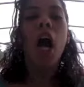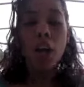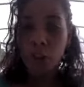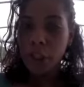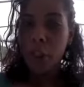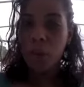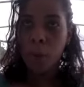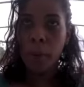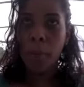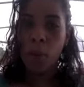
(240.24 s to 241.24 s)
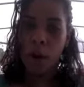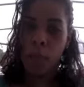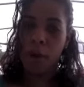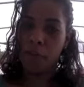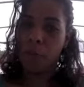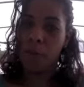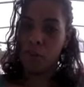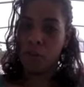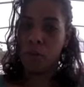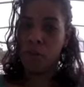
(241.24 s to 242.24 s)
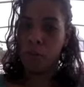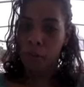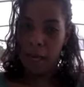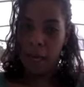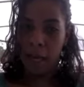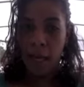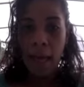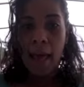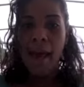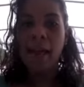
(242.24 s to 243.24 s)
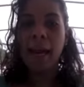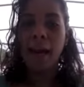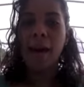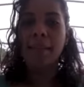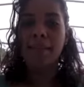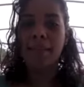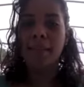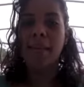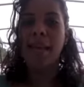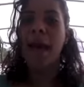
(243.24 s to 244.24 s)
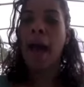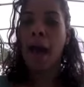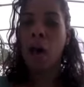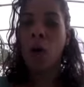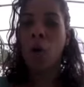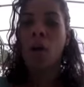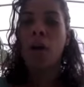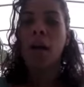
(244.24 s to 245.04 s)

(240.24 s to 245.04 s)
understood where people were coming from on social media, and I got to see how